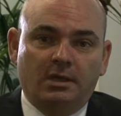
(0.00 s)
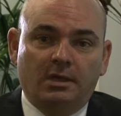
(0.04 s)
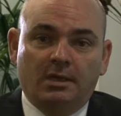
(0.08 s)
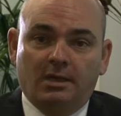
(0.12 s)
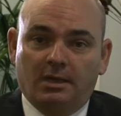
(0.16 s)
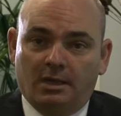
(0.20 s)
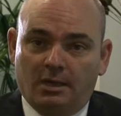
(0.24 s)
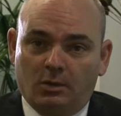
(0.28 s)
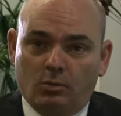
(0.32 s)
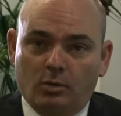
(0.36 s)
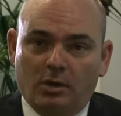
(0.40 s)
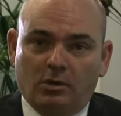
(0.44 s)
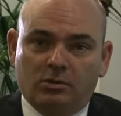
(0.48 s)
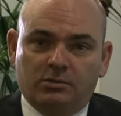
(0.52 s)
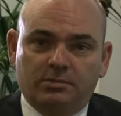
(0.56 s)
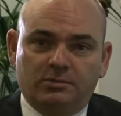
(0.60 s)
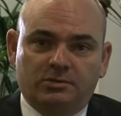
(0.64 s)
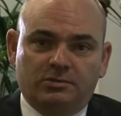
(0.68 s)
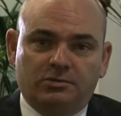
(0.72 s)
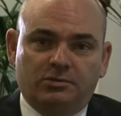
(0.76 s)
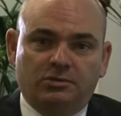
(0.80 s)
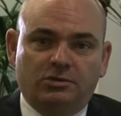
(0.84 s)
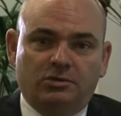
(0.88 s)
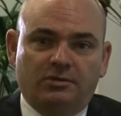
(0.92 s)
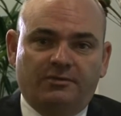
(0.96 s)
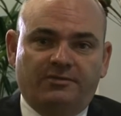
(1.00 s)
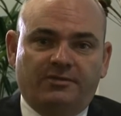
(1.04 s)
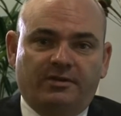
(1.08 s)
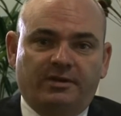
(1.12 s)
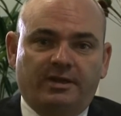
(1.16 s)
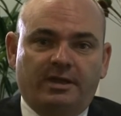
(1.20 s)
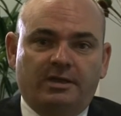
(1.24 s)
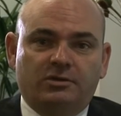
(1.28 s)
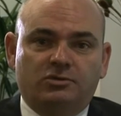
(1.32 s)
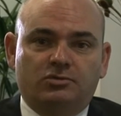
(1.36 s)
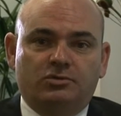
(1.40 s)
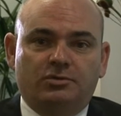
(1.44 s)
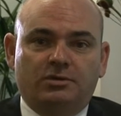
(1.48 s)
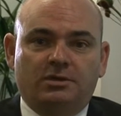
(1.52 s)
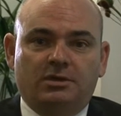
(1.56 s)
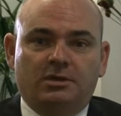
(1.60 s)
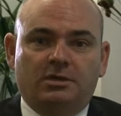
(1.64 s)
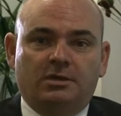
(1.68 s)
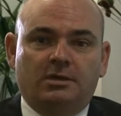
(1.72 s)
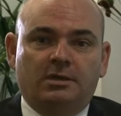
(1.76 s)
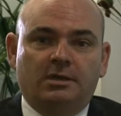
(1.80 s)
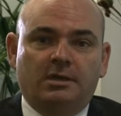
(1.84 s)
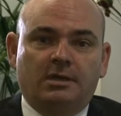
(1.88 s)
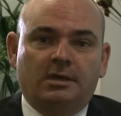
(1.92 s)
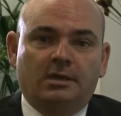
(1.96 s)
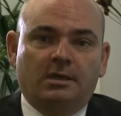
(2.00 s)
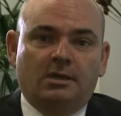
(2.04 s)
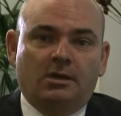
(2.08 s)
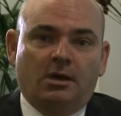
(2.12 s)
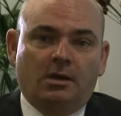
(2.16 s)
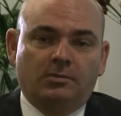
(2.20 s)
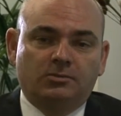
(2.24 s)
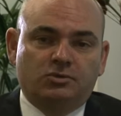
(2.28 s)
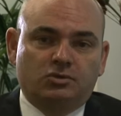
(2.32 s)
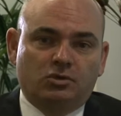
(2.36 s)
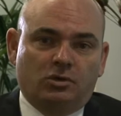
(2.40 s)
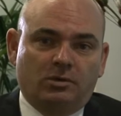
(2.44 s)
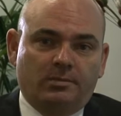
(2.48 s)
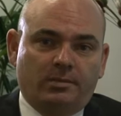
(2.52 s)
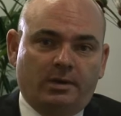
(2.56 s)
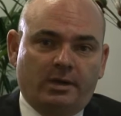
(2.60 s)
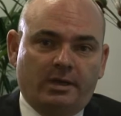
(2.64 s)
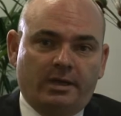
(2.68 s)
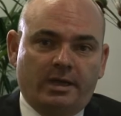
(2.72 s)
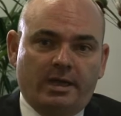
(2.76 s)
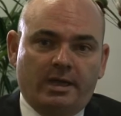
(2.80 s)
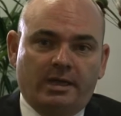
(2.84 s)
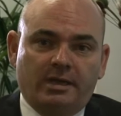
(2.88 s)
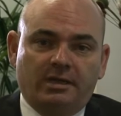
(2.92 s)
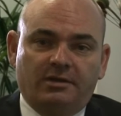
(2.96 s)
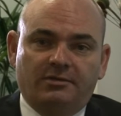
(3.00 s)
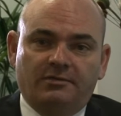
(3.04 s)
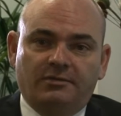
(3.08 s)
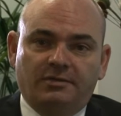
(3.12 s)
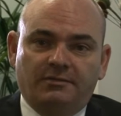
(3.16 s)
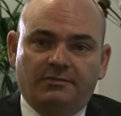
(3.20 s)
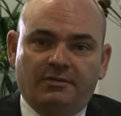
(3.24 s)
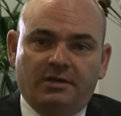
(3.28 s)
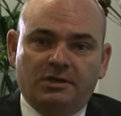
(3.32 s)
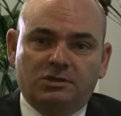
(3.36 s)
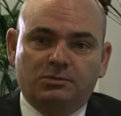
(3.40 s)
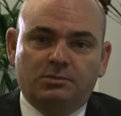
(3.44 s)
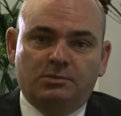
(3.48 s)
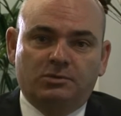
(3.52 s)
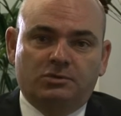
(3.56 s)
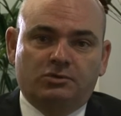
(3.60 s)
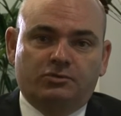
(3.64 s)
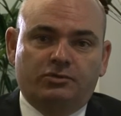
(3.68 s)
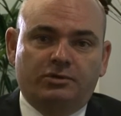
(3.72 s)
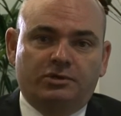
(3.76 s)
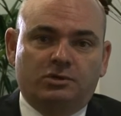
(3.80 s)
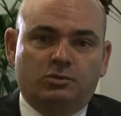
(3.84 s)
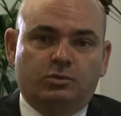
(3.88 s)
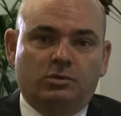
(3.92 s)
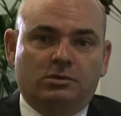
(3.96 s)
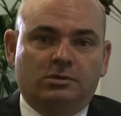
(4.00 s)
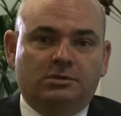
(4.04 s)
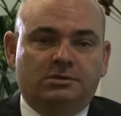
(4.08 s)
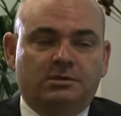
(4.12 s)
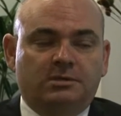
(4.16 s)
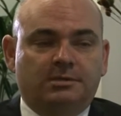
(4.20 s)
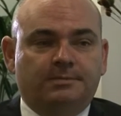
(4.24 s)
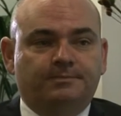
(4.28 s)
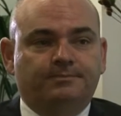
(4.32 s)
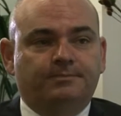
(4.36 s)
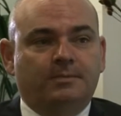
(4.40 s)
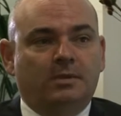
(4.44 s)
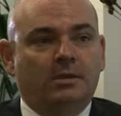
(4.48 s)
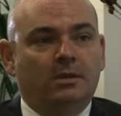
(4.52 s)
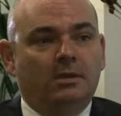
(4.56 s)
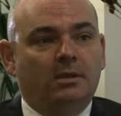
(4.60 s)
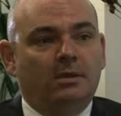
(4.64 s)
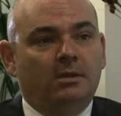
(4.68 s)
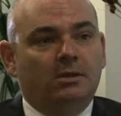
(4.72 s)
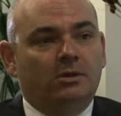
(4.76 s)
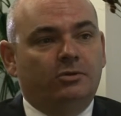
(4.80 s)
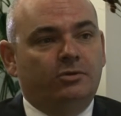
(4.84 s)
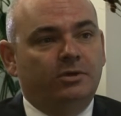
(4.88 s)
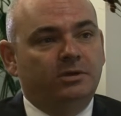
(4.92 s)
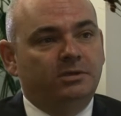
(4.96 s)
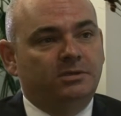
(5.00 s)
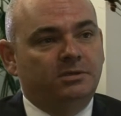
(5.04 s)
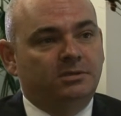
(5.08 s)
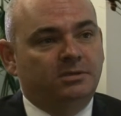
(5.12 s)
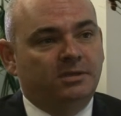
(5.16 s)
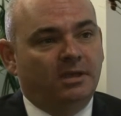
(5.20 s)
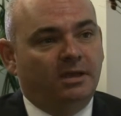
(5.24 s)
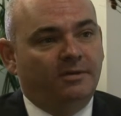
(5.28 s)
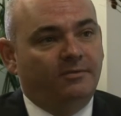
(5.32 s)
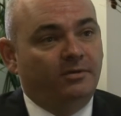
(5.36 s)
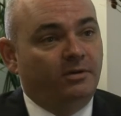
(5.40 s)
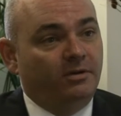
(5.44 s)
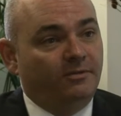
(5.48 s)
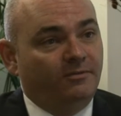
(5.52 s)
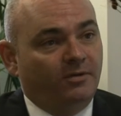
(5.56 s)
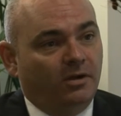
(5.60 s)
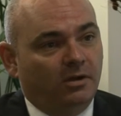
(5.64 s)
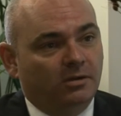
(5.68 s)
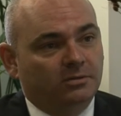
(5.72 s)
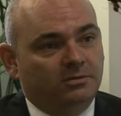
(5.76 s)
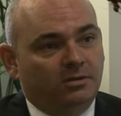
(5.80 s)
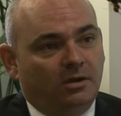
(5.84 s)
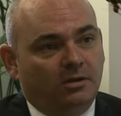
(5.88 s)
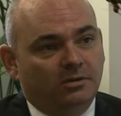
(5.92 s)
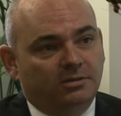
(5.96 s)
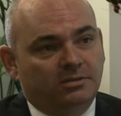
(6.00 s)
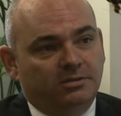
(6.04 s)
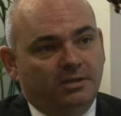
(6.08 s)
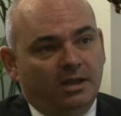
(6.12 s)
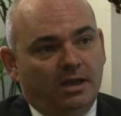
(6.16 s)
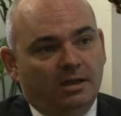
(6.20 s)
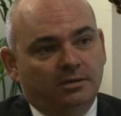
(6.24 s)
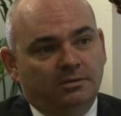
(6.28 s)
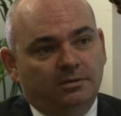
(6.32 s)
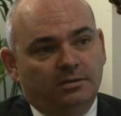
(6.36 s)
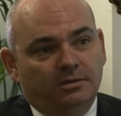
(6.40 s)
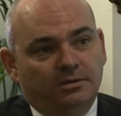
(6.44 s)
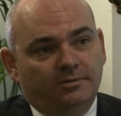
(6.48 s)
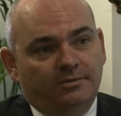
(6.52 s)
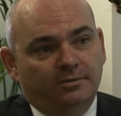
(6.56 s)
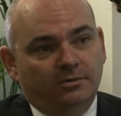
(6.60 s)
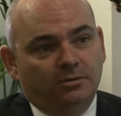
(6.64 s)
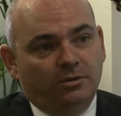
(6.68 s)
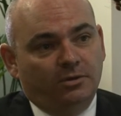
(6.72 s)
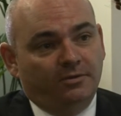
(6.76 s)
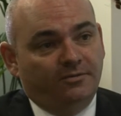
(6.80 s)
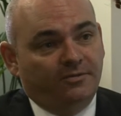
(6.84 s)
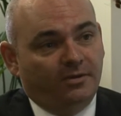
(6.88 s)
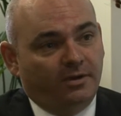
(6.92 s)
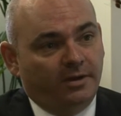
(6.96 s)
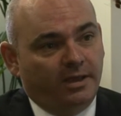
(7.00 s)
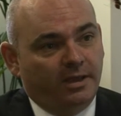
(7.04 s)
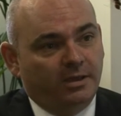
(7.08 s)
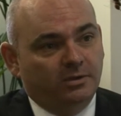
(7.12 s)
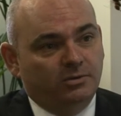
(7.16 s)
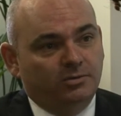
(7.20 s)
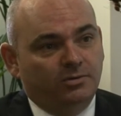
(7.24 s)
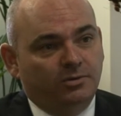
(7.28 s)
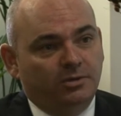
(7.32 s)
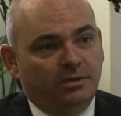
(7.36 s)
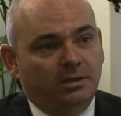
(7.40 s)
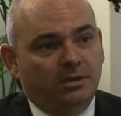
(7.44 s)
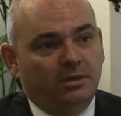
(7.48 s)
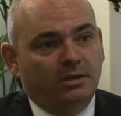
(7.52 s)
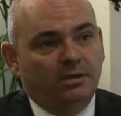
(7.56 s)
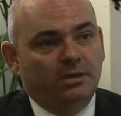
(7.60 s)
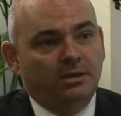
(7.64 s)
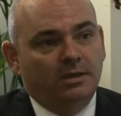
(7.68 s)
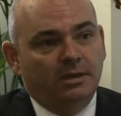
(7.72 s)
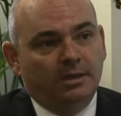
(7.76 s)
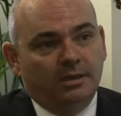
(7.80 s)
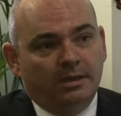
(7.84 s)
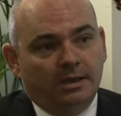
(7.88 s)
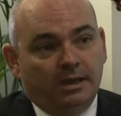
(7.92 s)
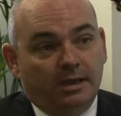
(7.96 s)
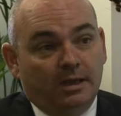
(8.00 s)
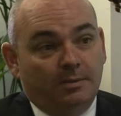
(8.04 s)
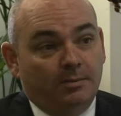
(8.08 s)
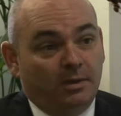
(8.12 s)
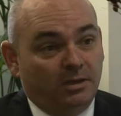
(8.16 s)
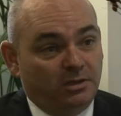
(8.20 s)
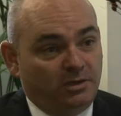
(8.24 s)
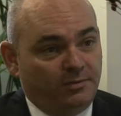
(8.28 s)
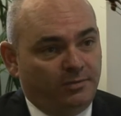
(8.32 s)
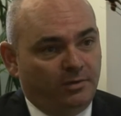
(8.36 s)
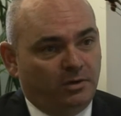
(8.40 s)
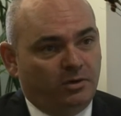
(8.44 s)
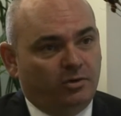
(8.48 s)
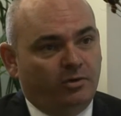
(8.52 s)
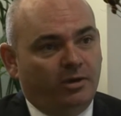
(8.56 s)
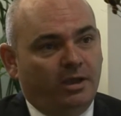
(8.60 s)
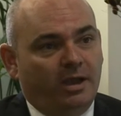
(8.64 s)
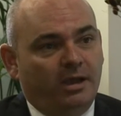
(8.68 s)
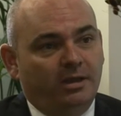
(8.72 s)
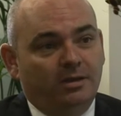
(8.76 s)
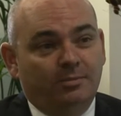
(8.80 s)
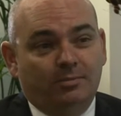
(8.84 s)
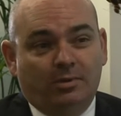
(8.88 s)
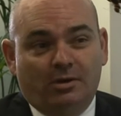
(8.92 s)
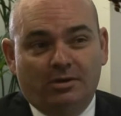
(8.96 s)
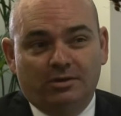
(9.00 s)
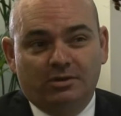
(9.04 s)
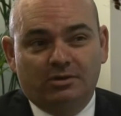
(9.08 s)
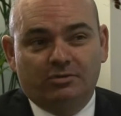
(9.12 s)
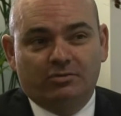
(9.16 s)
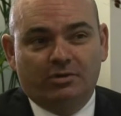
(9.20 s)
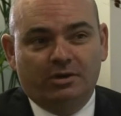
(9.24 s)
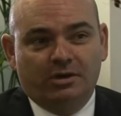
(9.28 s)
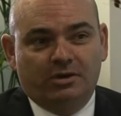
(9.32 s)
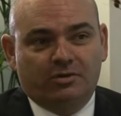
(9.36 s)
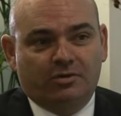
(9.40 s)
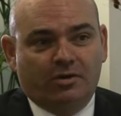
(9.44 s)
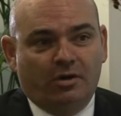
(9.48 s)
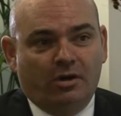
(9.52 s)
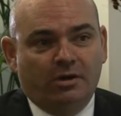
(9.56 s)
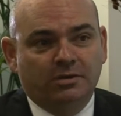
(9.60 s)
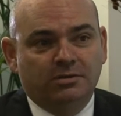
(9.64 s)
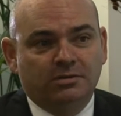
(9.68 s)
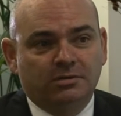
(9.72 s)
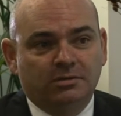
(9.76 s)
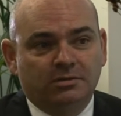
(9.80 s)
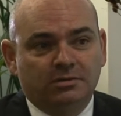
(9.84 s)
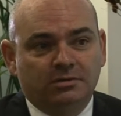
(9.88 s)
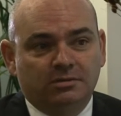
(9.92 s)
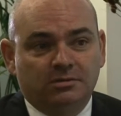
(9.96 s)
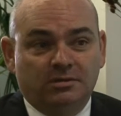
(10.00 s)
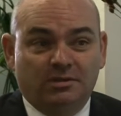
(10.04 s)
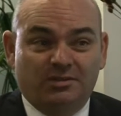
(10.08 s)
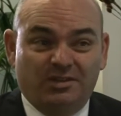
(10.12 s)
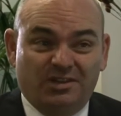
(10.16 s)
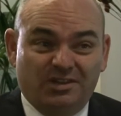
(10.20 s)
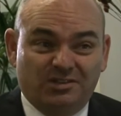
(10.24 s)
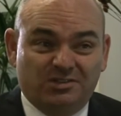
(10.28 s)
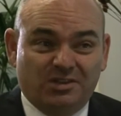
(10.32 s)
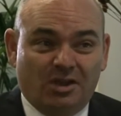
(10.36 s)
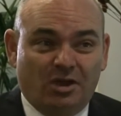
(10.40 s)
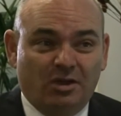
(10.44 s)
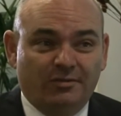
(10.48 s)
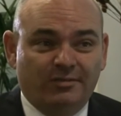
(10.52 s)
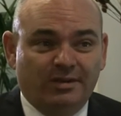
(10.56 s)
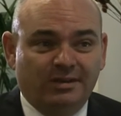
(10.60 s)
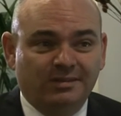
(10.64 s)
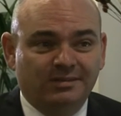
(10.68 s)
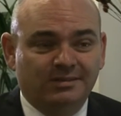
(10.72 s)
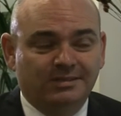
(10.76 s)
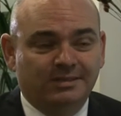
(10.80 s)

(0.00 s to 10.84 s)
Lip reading: Welcome to a new financial year. I'm joined by our Head of Investments, Chris Willaton. Chris, very volatile start to the new financial year, much of it created by the Greek crisis. Do you think it's over?